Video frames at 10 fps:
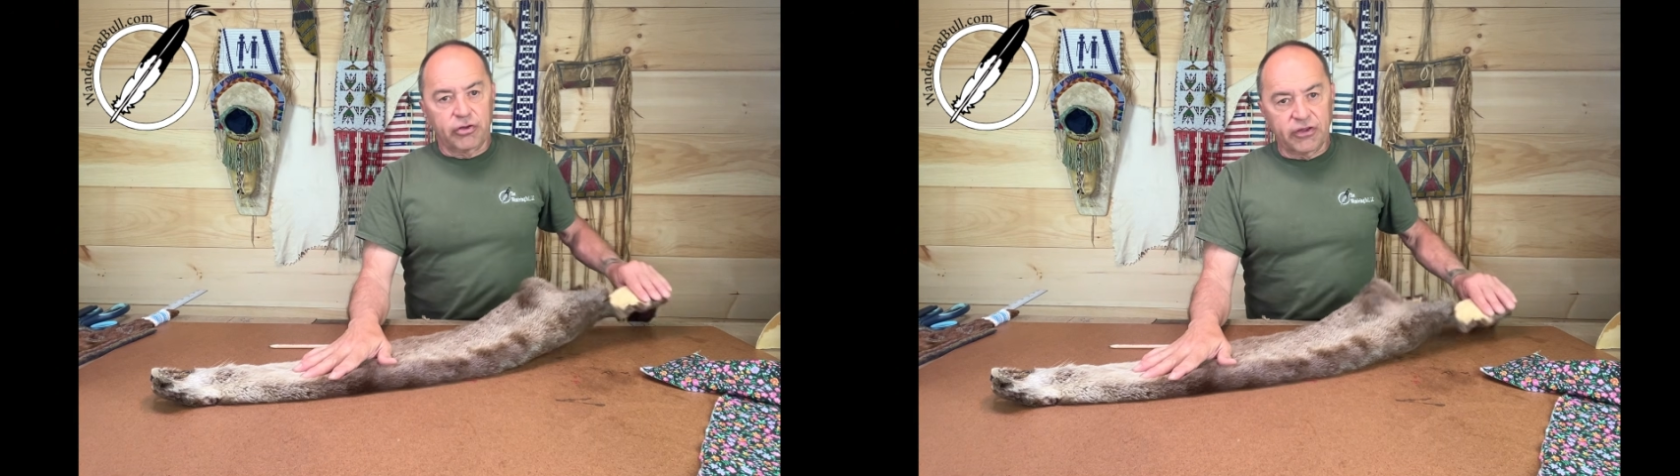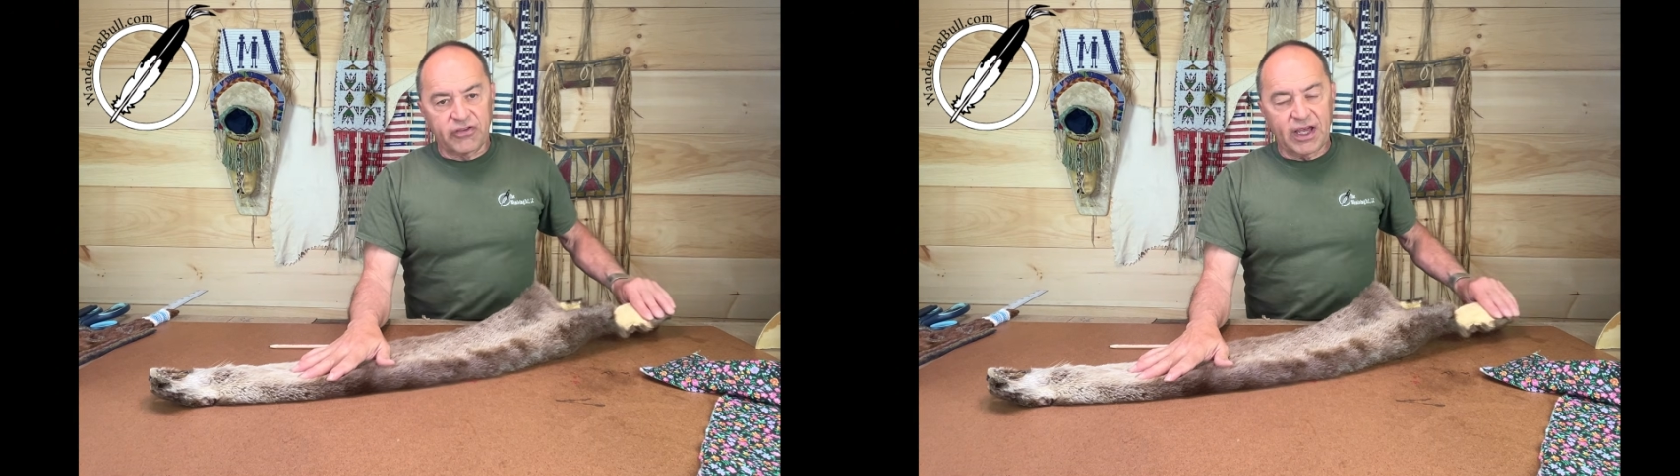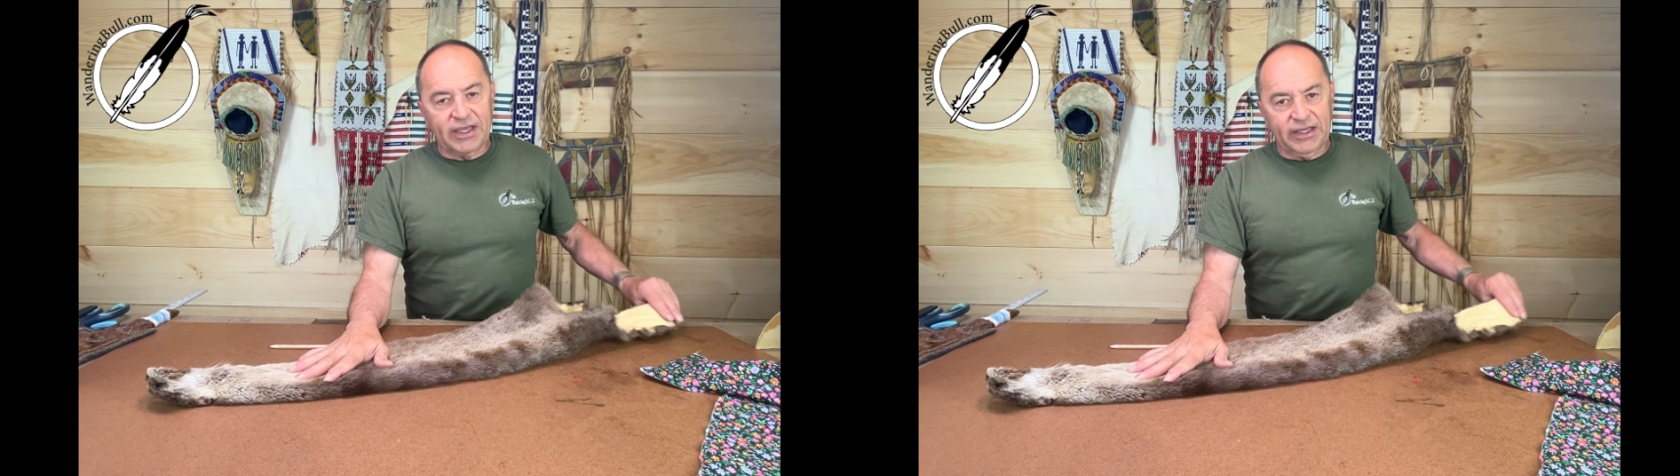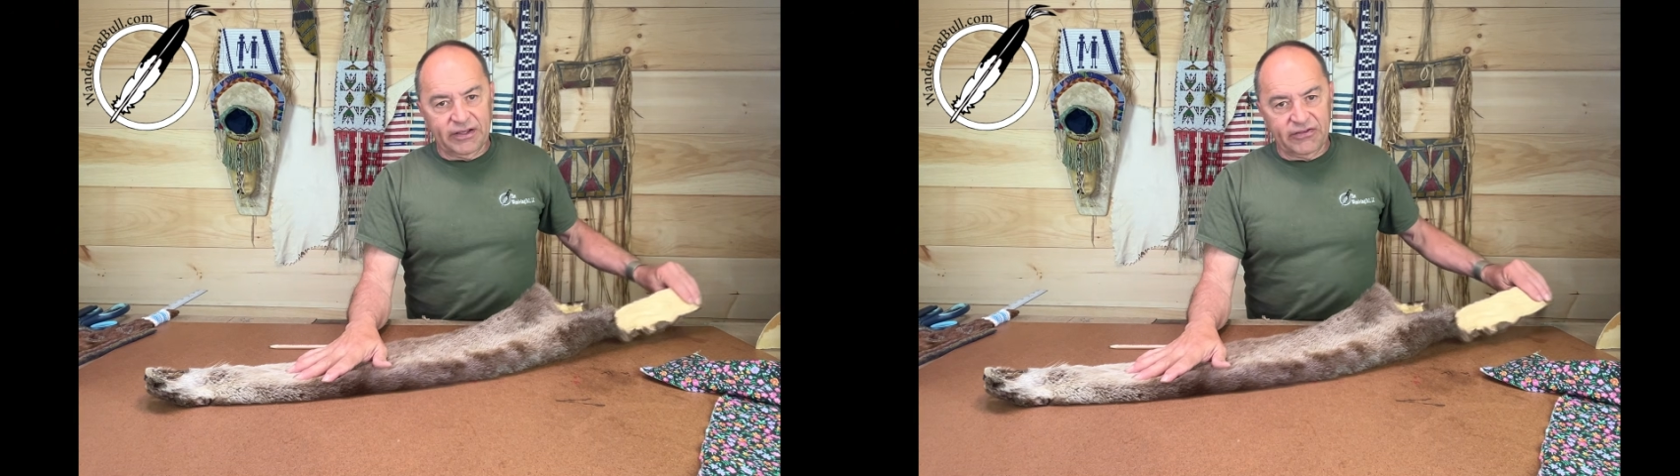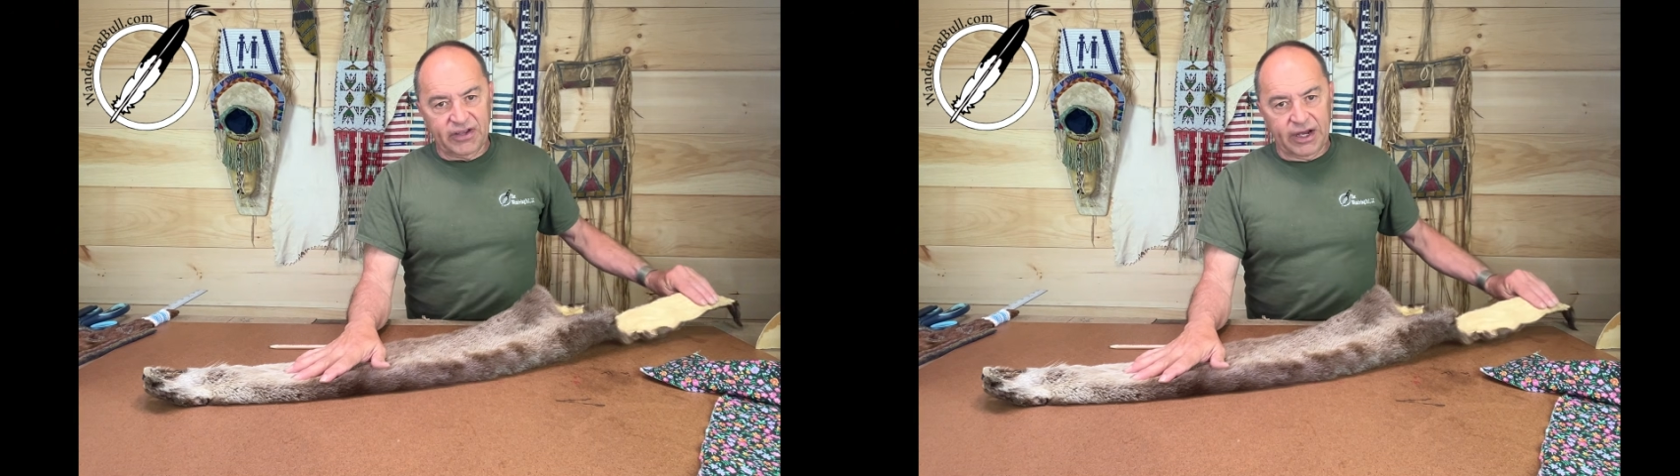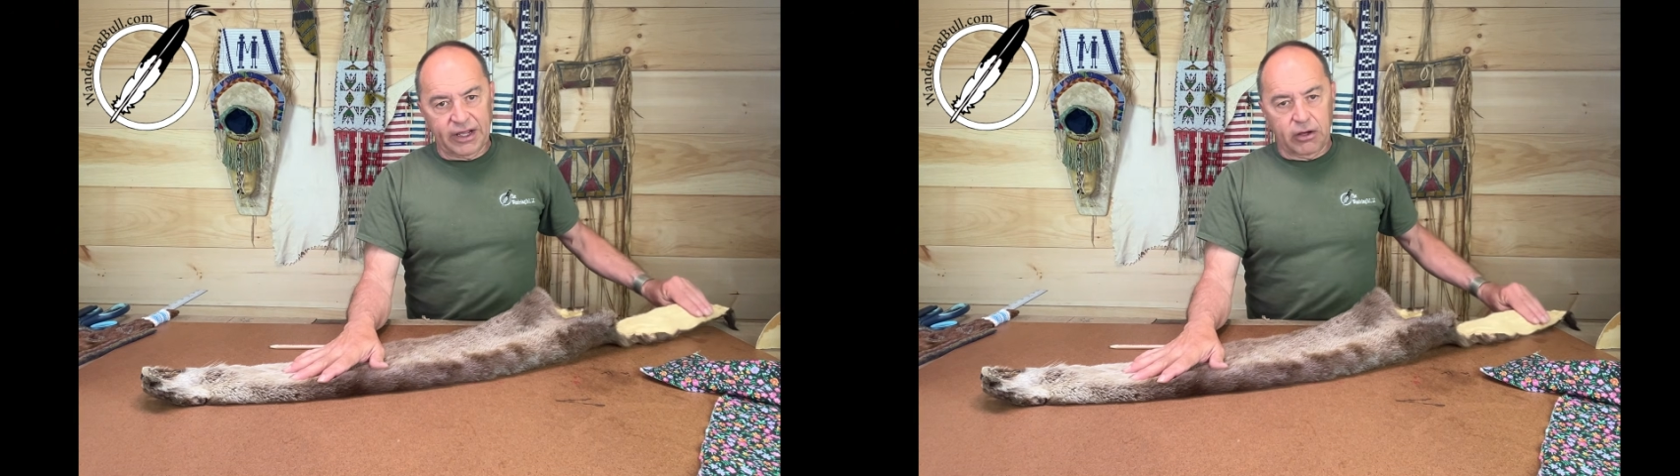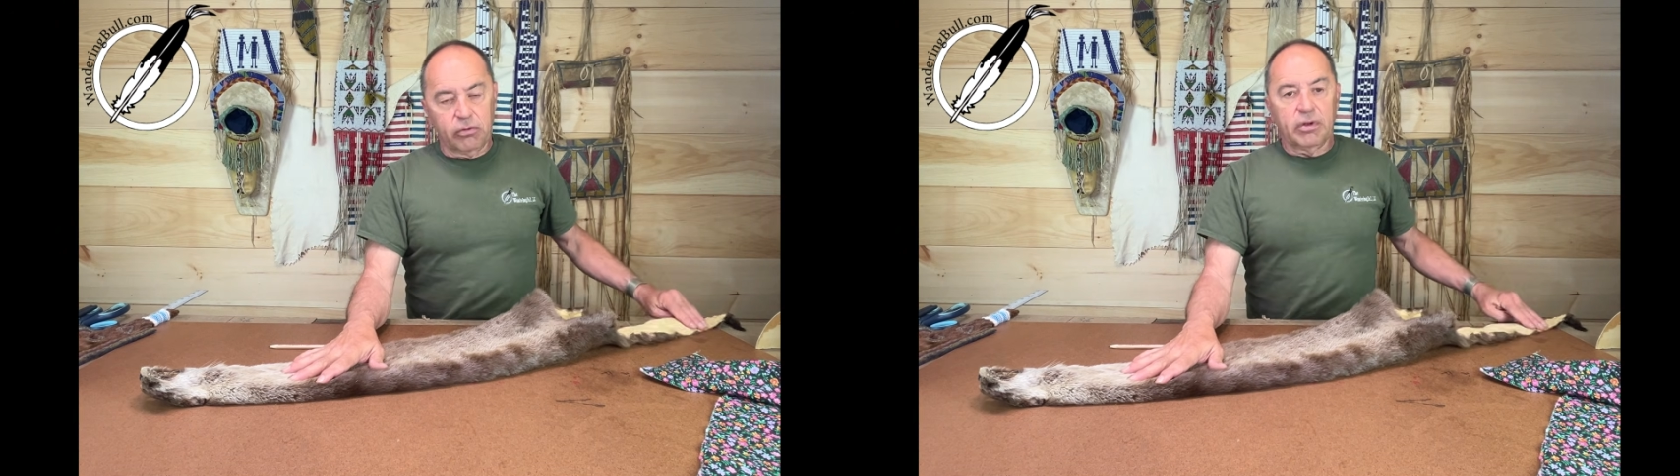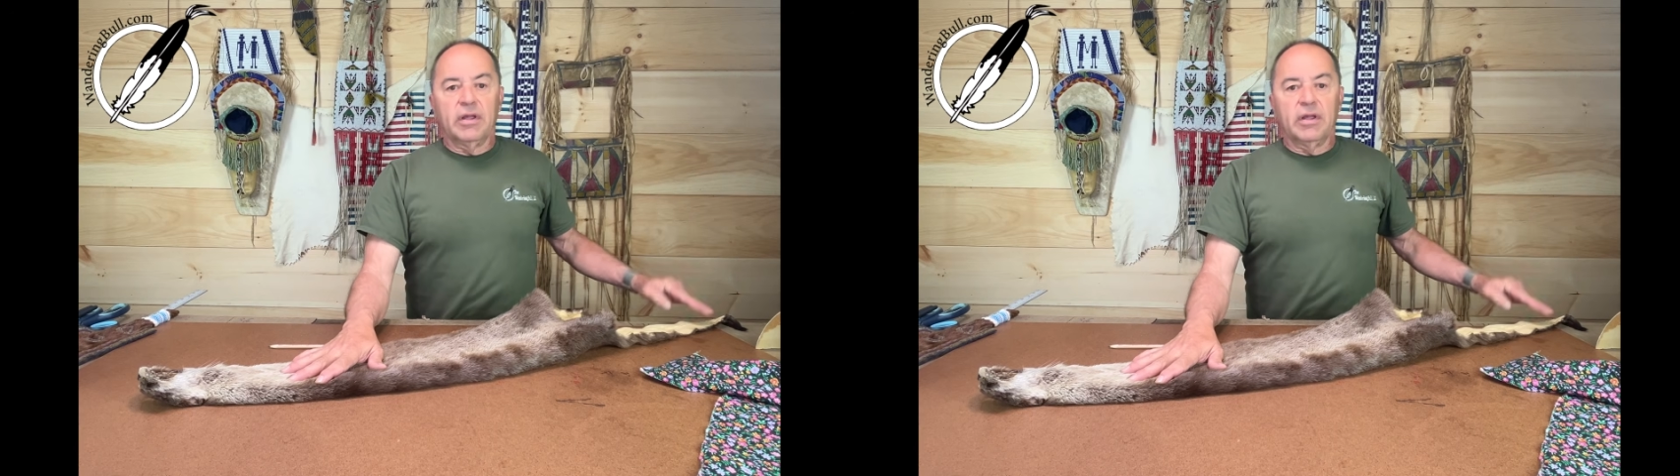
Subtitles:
this guy inside out.